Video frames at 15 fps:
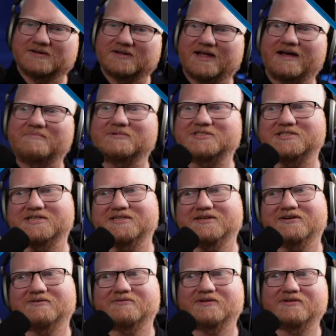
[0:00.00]
Not
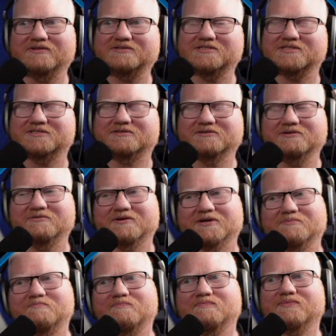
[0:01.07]
machine code. This is just
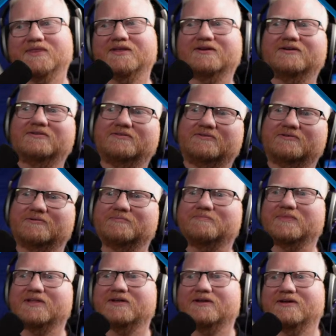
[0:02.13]
Lua. So,
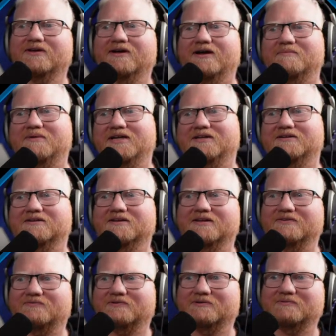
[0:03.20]
I mean,
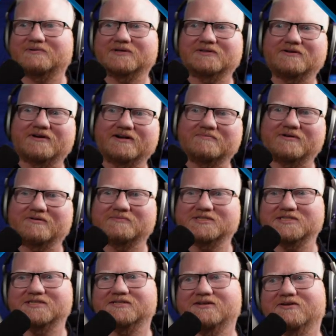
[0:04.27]
if we want to talk about
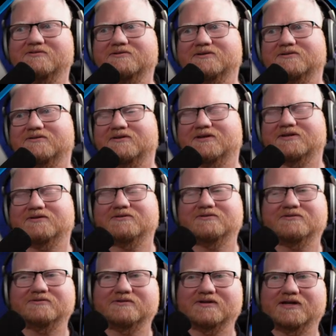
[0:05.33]
machine code
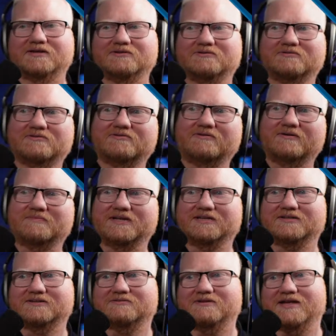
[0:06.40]
and Google, I
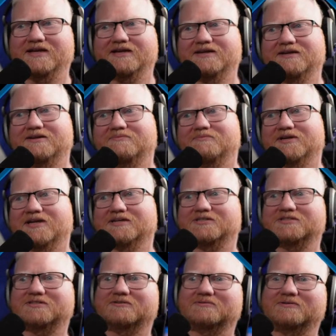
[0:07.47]
mean, you can, but I
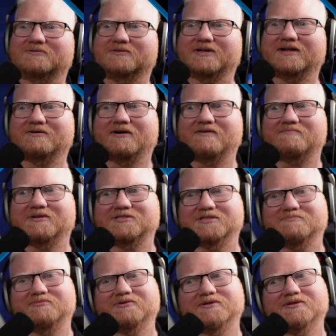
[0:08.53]
just don't know that I'll have much
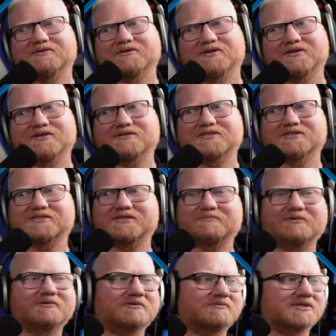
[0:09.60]
input. This is just
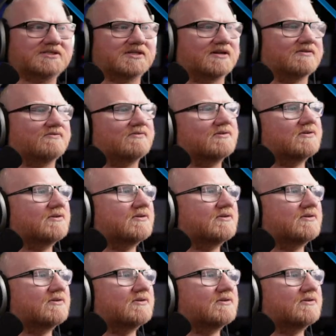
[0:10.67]
simple Lua stuff.